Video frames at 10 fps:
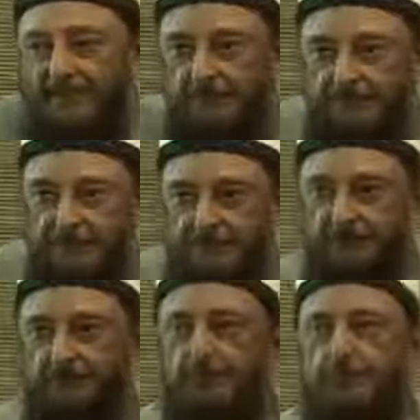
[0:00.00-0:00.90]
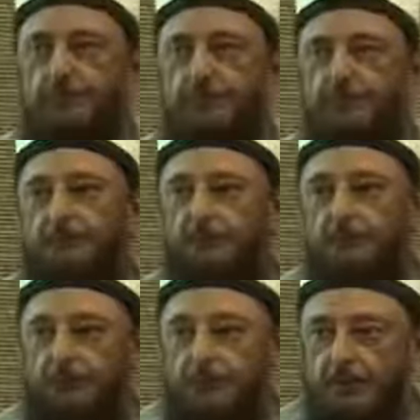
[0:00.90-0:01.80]
in the pursuit
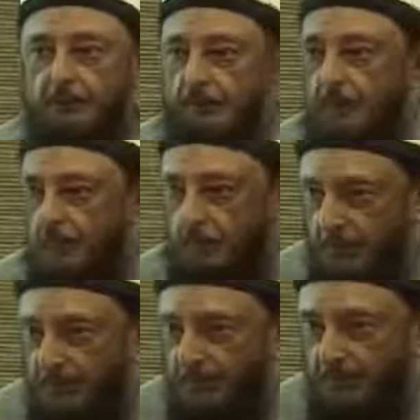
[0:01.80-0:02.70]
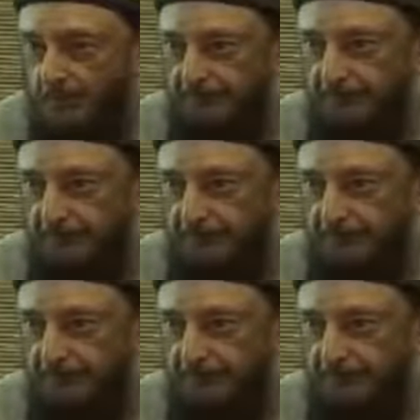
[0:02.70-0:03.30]
of the spiritual quest